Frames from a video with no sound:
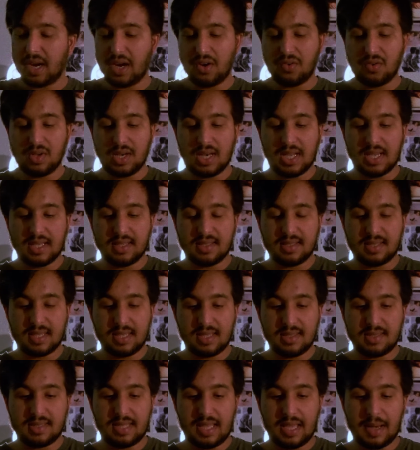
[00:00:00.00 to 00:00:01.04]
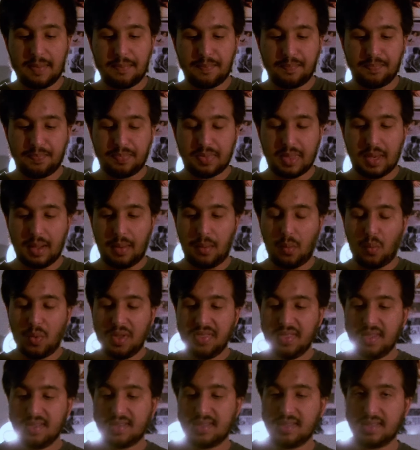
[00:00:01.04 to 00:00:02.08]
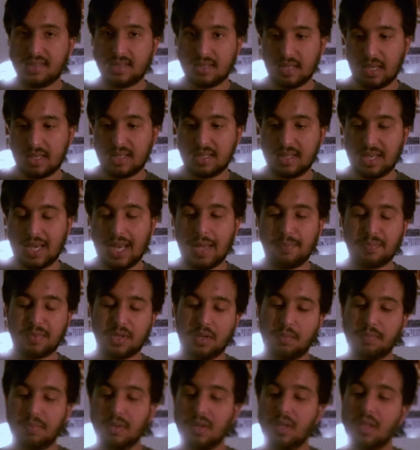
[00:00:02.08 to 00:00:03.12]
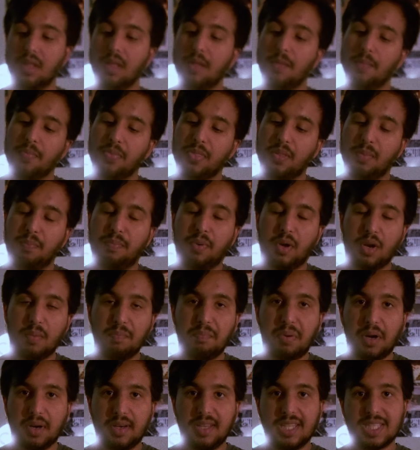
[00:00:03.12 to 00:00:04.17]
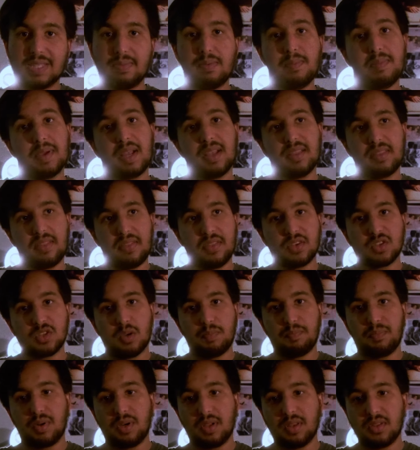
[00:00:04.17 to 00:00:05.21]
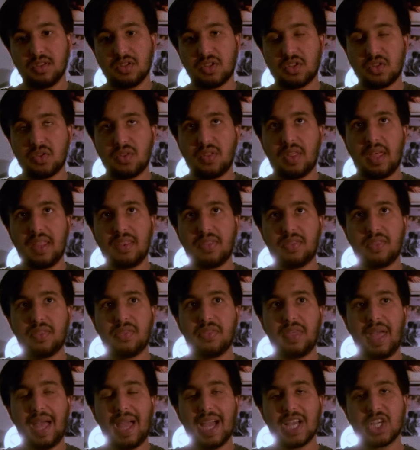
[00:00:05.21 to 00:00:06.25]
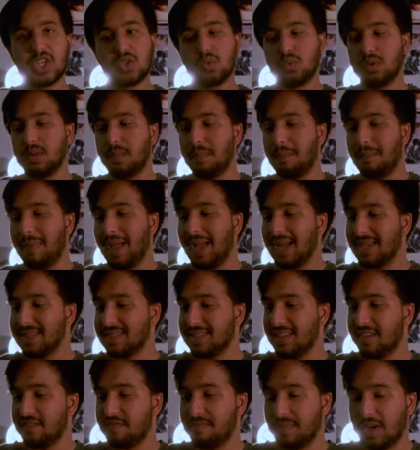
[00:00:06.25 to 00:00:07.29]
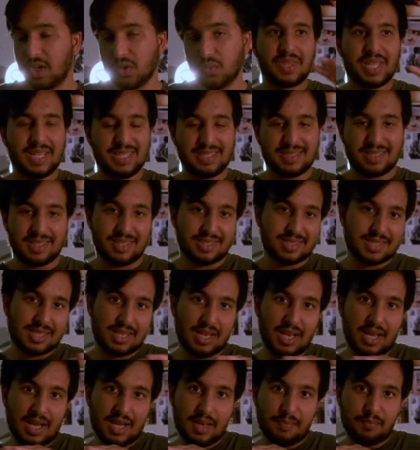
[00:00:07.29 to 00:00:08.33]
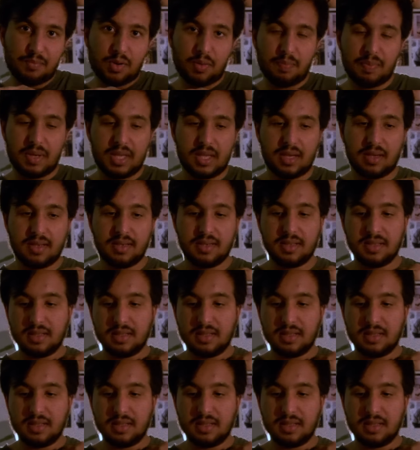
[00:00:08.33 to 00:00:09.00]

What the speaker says: realized is that when this is stuck to the laptop, the bottom part needs to be bigger than the top part so that the actual MagSafe mount can still slide properly under